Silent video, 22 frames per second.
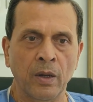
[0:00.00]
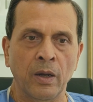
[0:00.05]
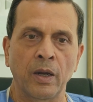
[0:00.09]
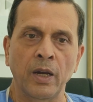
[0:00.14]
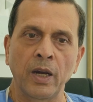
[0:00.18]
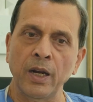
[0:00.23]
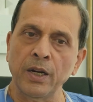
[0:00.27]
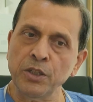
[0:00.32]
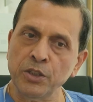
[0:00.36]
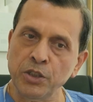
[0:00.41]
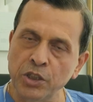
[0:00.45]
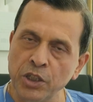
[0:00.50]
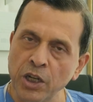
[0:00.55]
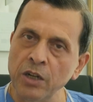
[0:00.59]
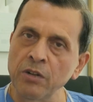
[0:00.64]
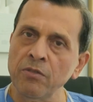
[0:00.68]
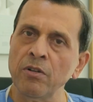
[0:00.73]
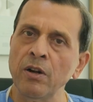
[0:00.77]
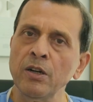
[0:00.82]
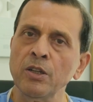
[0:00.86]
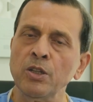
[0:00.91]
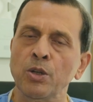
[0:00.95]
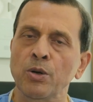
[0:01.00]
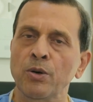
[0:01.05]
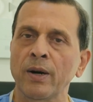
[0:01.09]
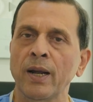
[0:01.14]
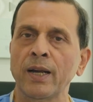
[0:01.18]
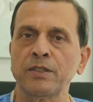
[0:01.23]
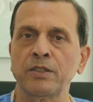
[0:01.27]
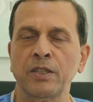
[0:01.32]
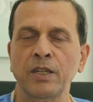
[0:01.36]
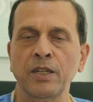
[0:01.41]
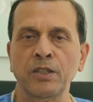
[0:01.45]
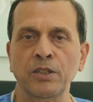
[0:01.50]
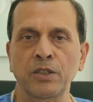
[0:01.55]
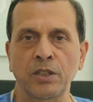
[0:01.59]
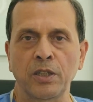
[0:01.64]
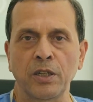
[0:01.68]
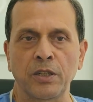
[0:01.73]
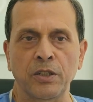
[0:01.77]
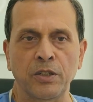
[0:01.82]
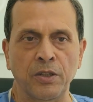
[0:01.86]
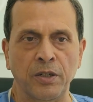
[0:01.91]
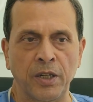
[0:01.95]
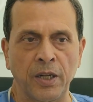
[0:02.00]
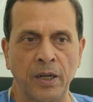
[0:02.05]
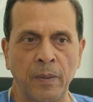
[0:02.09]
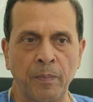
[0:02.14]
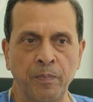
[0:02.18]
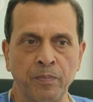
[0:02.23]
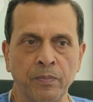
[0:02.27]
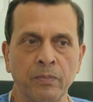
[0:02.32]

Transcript: in general thoracic surgery,